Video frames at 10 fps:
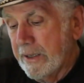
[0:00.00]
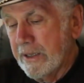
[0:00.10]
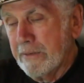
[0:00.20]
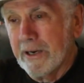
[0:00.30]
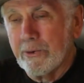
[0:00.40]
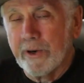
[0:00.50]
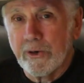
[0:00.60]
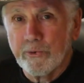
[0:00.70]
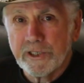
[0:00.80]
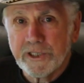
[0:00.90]
You might want to
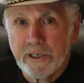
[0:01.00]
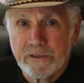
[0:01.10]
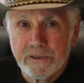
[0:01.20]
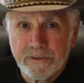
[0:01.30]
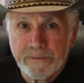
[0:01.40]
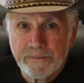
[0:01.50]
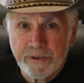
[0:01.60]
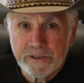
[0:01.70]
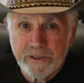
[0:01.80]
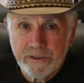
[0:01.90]
reach out to
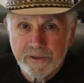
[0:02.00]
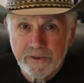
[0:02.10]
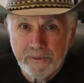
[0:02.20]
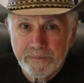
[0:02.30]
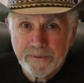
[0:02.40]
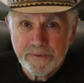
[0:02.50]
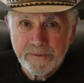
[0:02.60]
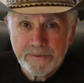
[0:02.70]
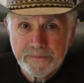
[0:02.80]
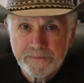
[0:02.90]
President Trump.
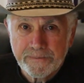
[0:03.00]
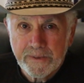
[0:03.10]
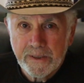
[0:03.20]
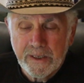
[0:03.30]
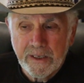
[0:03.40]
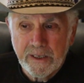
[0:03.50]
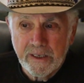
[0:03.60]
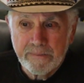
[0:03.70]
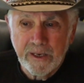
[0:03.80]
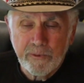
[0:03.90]

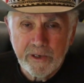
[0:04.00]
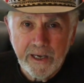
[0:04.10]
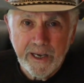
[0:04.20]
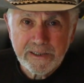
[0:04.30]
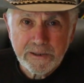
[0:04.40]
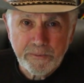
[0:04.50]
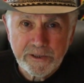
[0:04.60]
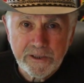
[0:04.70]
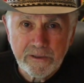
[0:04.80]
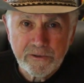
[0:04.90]
You might want to ask
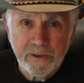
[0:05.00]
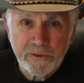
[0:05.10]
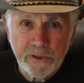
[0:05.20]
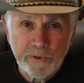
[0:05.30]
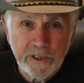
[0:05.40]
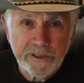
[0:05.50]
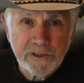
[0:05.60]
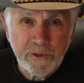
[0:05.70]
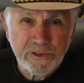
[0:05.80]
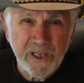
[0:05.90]
President Trump to
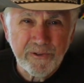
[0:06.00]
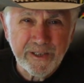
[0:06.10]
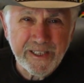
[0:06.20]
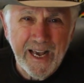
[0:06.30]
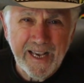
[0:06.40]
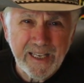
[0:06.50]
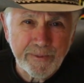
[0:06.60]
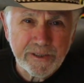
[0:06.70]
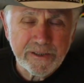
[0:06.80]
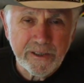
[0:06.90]
release those other
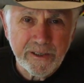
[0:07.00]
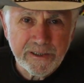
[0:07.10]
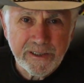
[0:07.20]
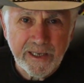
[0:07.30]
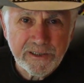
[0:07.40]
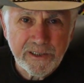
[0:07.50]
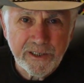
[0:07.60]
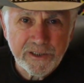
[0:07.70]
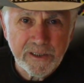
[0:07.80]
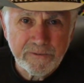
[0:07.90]
documents on the
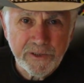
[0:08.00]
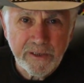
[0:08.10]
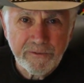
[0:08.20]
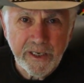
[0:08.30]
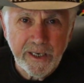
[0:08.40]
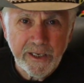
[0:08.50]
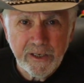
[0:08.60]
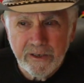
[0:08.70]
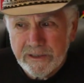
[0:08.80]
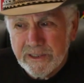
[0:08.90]
assassination of JFK. You
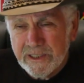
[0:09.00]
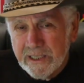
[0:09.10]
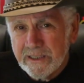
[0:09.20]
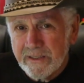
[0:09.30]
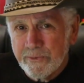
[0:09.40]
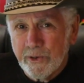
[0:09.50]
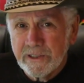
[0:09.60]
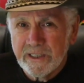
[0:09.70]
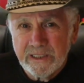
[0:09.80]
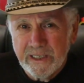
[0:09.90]
know, the sensitive
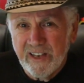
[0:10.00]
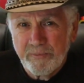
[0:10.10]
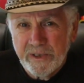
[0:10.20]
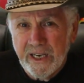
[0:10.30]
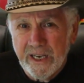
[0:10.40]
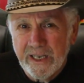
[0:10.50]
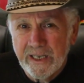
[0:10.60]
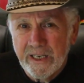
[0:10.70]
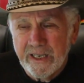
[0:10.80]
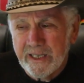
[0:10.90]
ones that the FBI
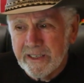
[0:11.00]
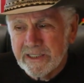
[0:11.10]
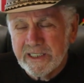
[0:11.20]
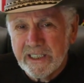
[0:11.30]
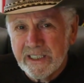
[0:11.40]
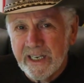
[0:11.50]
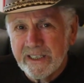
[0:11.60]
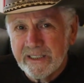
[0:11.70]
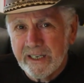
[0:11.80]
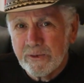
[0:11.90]
and the
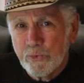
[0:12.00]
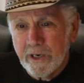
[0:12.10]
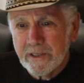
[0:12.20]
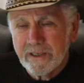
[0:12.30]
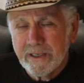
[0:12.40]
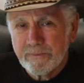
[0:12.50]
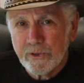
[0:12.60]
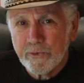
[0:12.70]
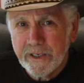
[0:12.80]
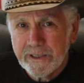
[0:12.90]
CIA didn't want him to
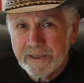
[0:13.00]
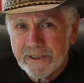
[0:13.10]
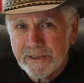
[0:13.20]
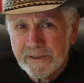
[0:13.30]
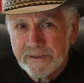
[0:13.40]
release.